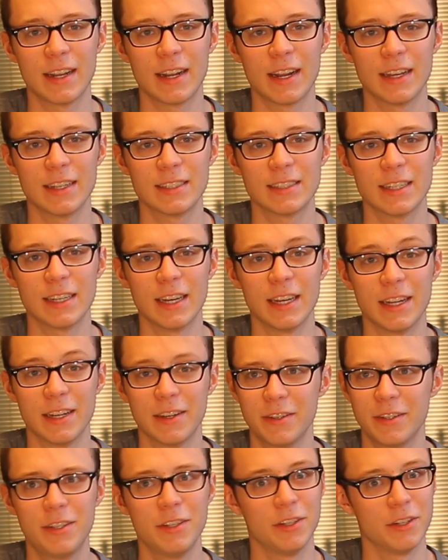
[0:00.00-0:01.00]
And I said,
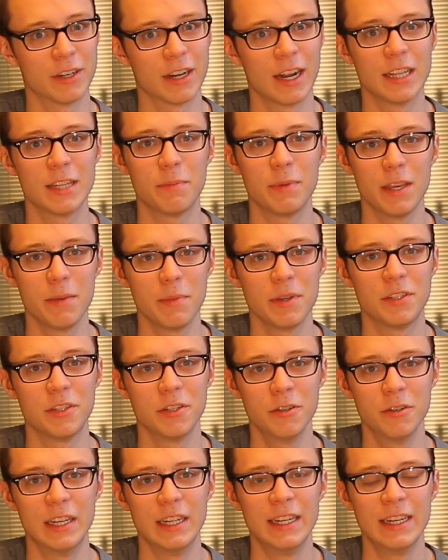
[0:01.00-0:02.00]
you're going to have to beat me
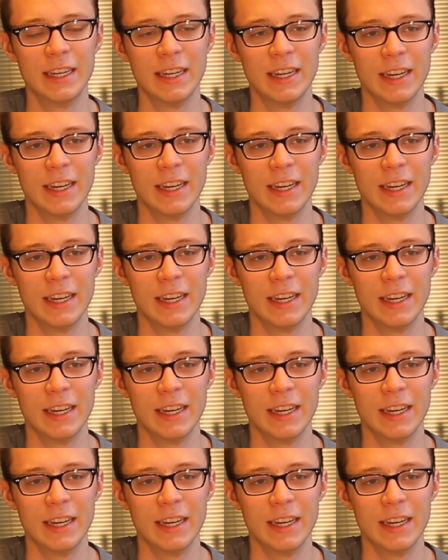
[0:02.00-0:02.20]
to it.